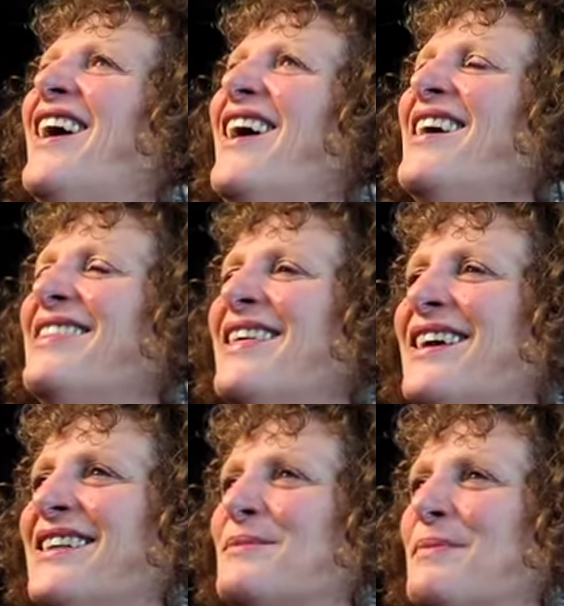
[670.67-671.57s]
I
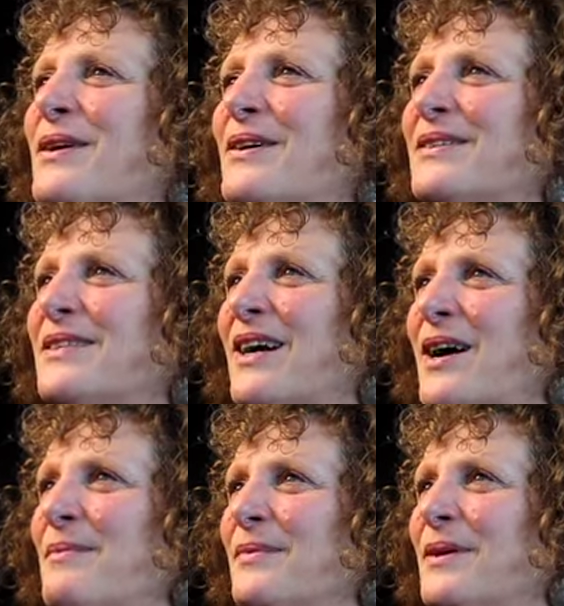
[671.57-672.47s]
think it's because
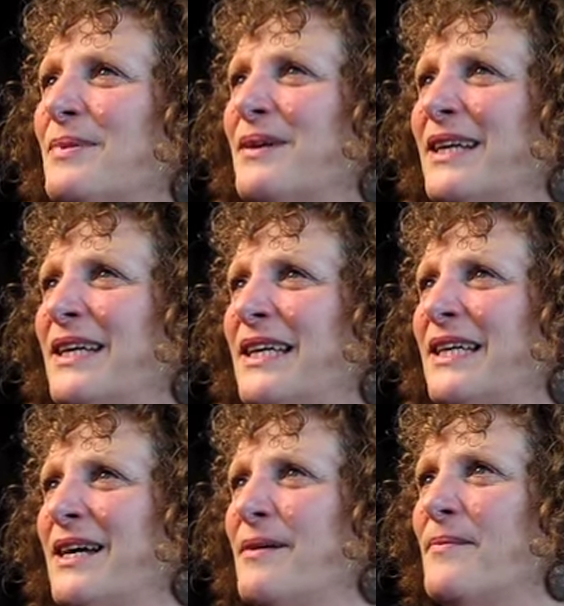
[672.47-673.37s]
I'm
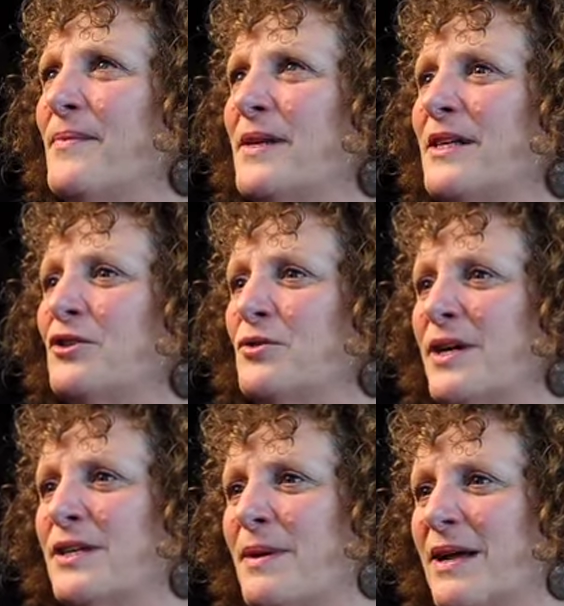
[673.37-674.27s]
completely
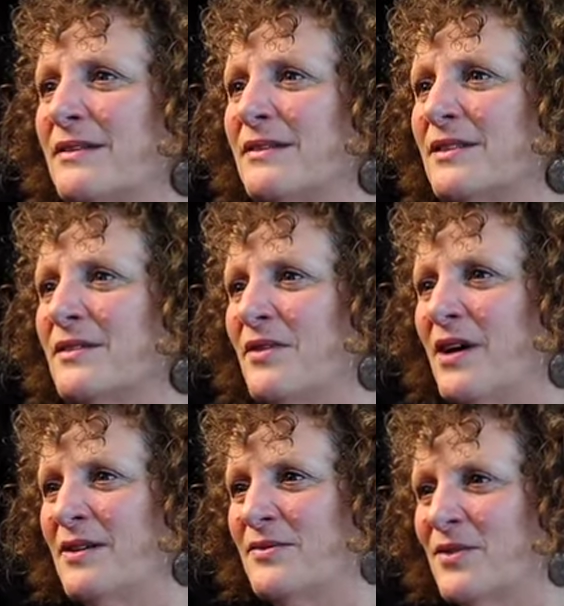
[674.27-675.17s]
intrigued about
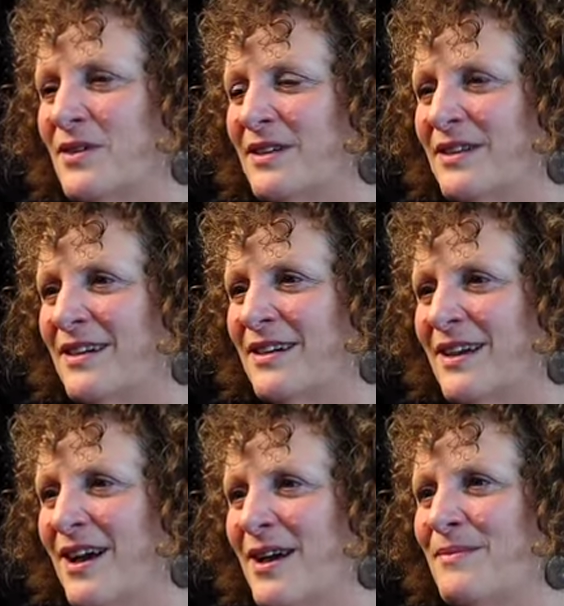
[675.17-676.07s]
survival.
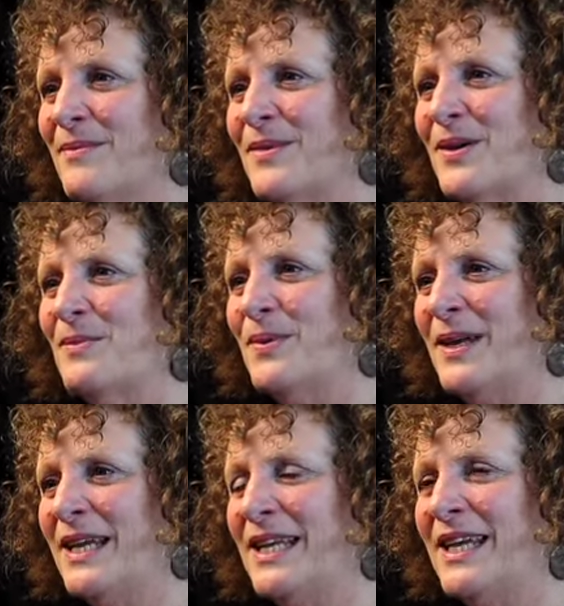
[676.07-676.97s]
I'm
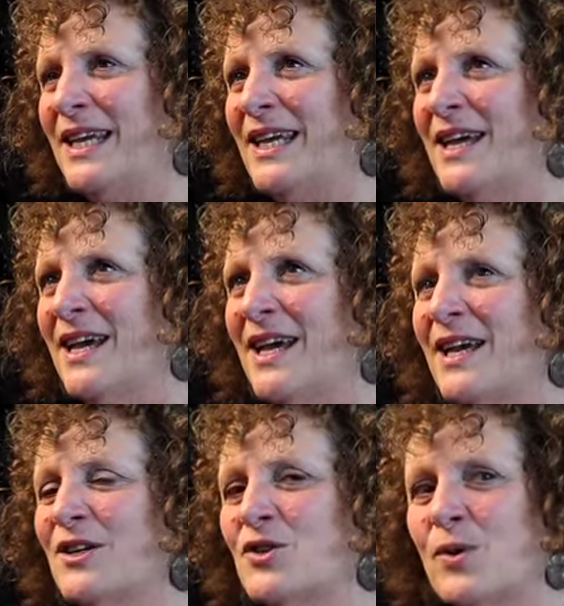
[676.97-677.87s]
completely
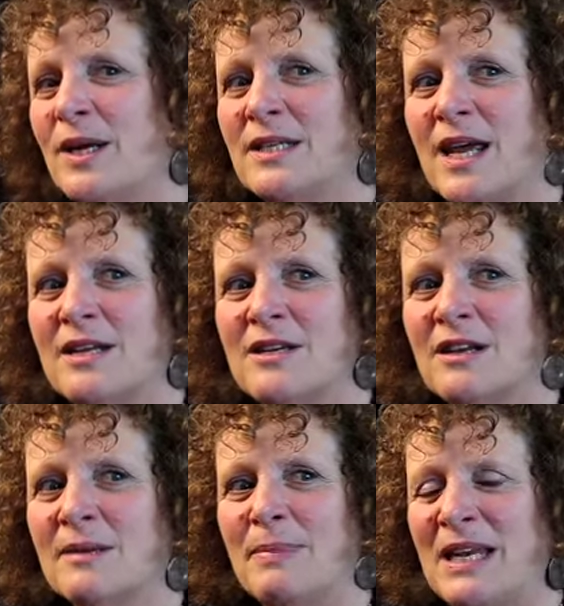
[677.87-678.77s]
intrigued
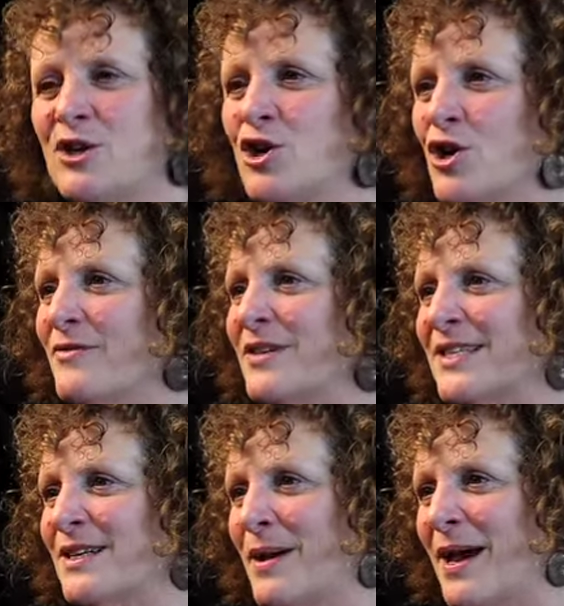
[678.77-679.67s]
and a bit
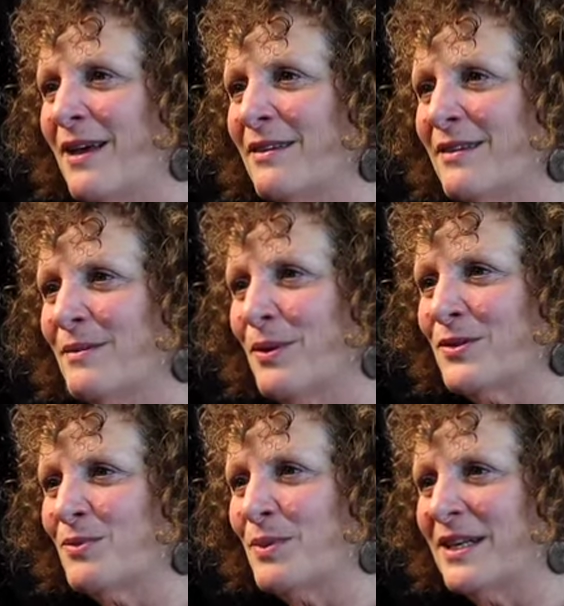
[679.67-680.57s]
nervous about the
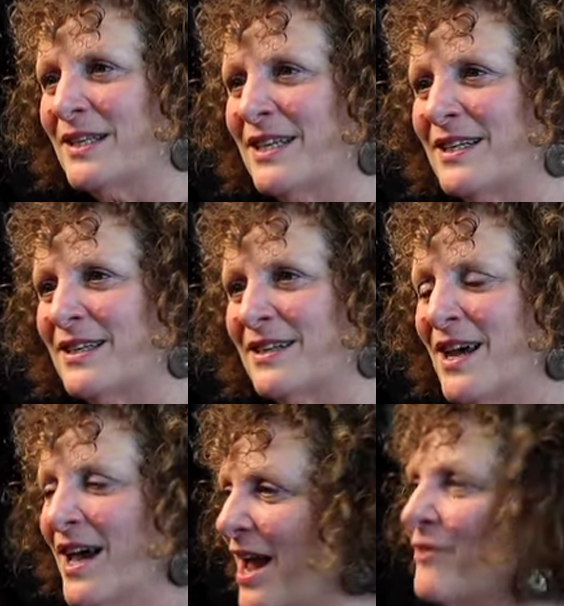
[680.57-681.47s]
possibility that
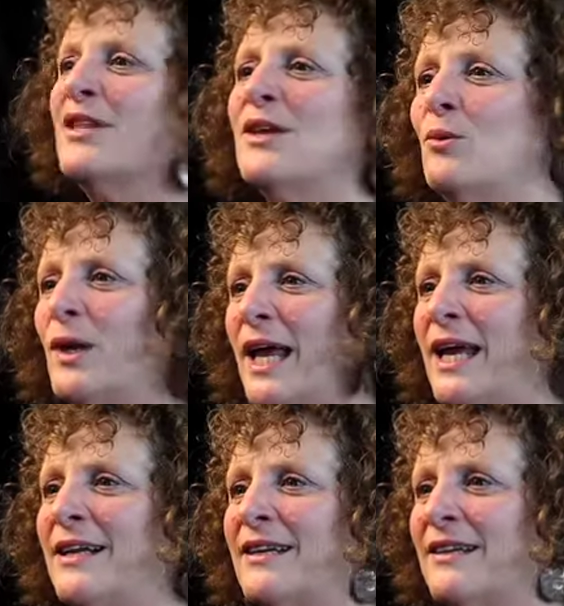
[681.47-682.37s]
everything will
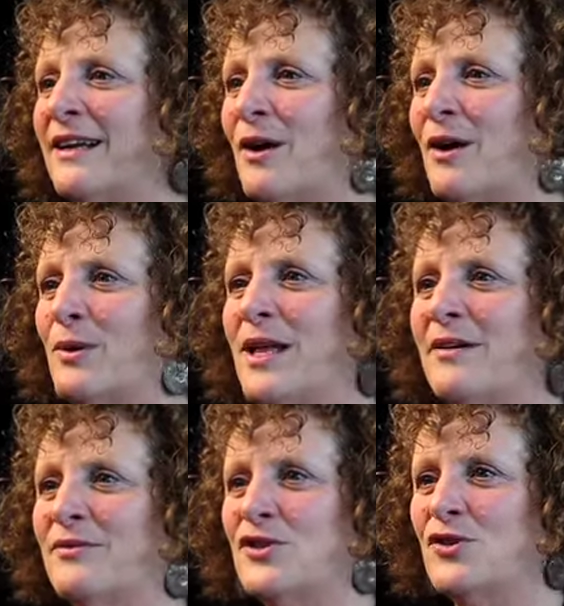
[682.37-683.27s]
end and I will
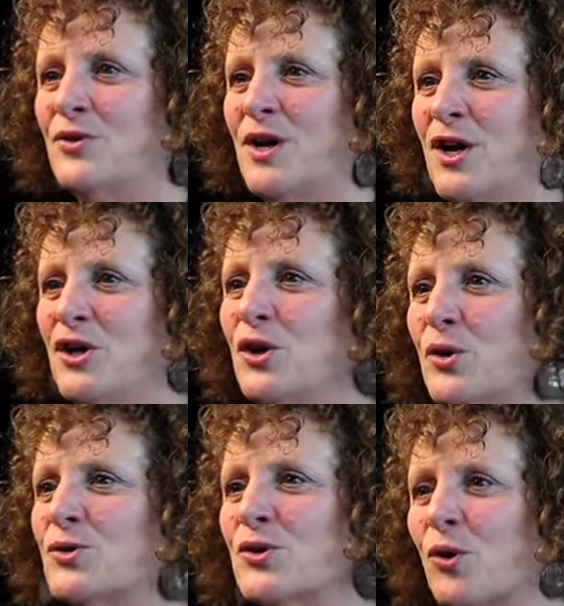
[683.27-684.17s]
have to
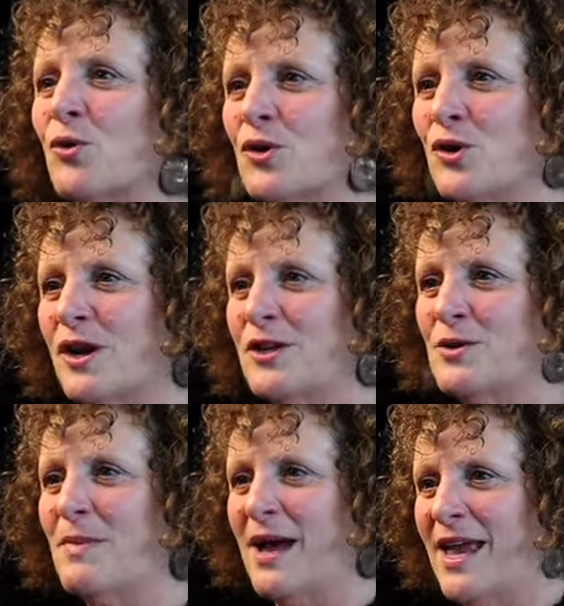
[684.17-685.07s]
use all the knowledge
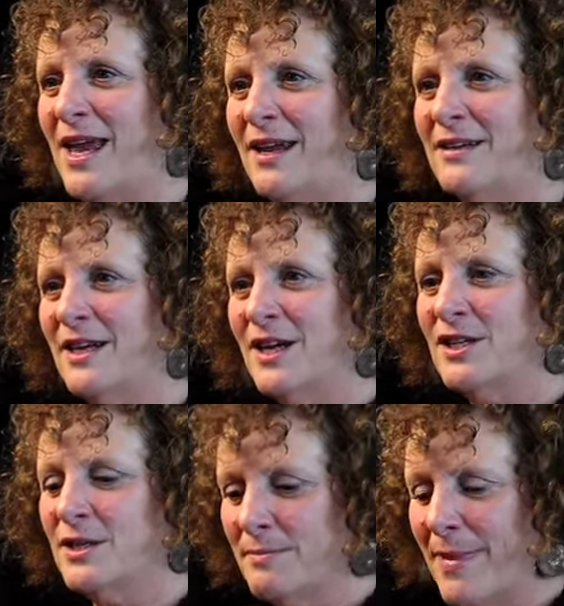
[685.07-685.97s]
in my head
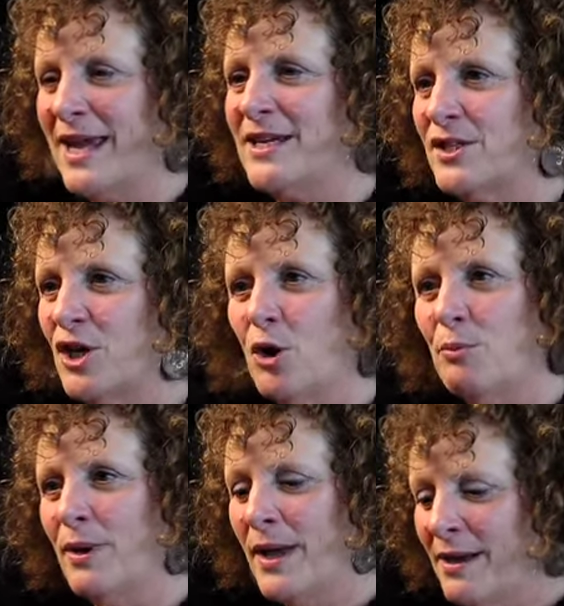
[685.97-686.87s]
to make
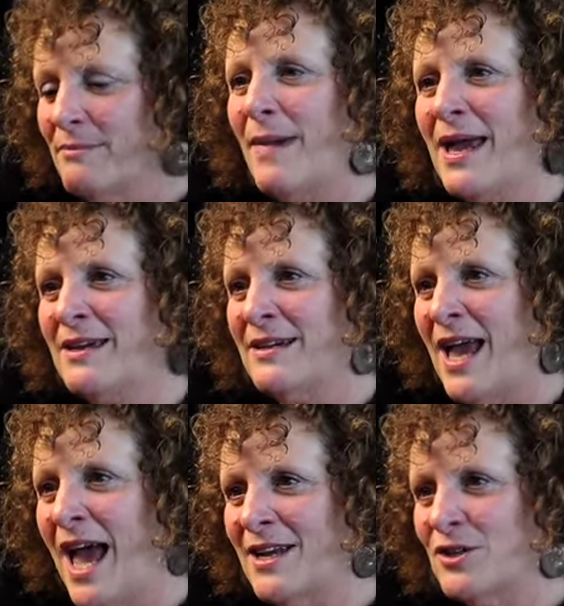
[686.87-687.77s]
soap, make
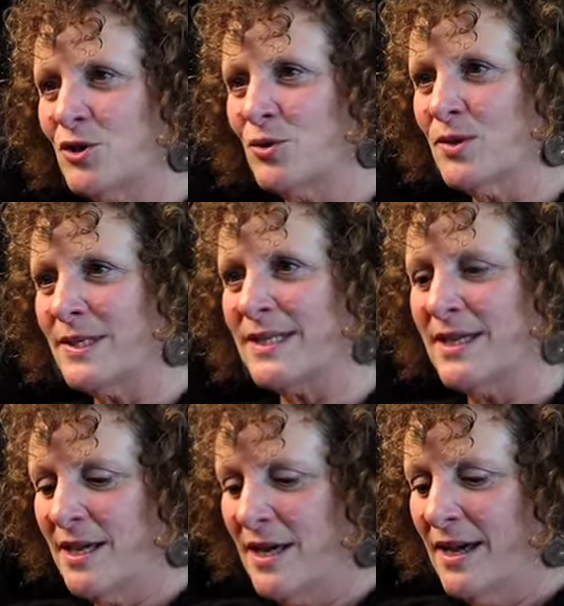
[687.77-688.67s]
candles,
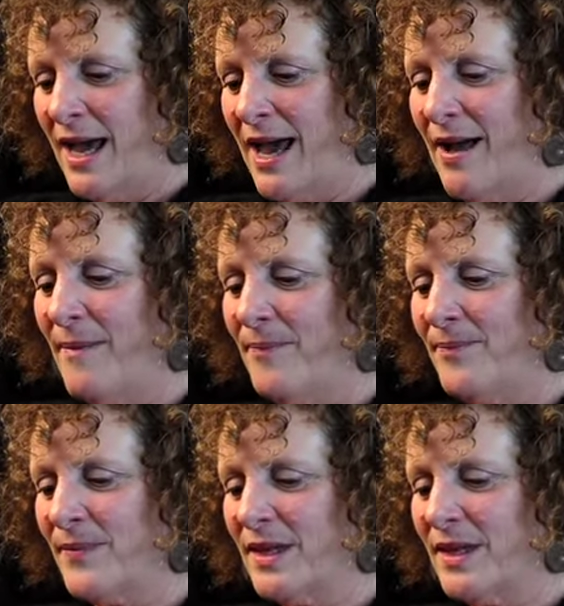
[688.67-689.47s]
clothing,